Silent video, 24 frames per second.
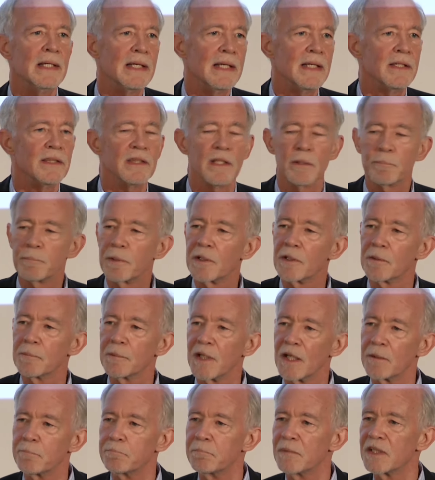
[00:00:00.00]
in the
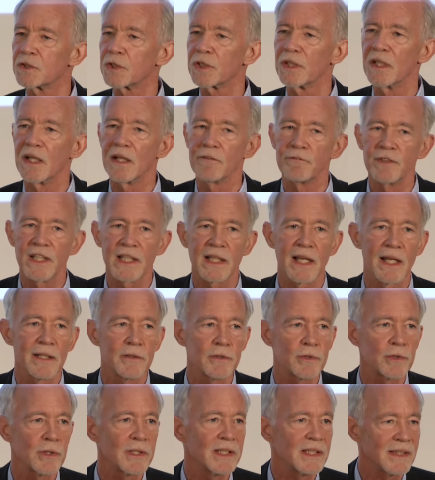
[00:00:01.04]
permanent mission of a
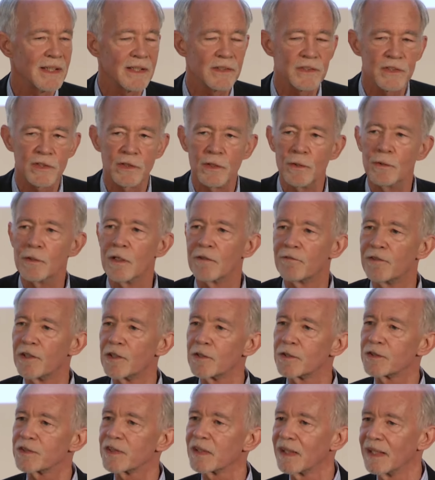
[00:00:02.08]
country that's
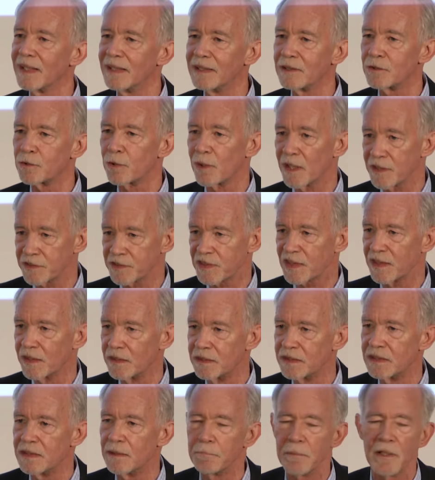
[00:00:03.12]
universally
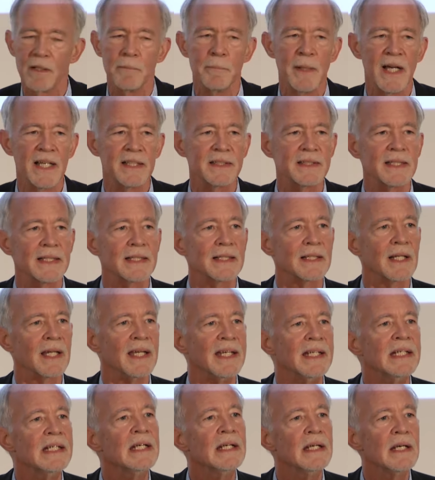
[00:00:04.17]
trusted
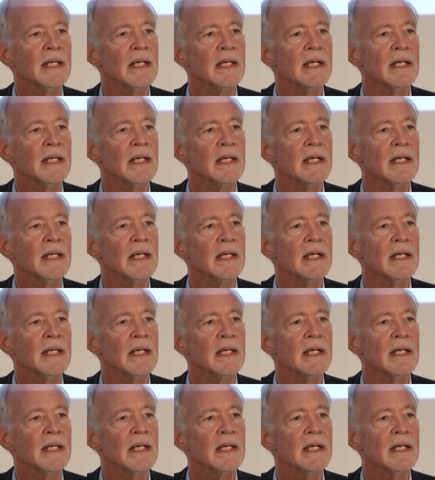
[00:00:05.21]
diplomatically,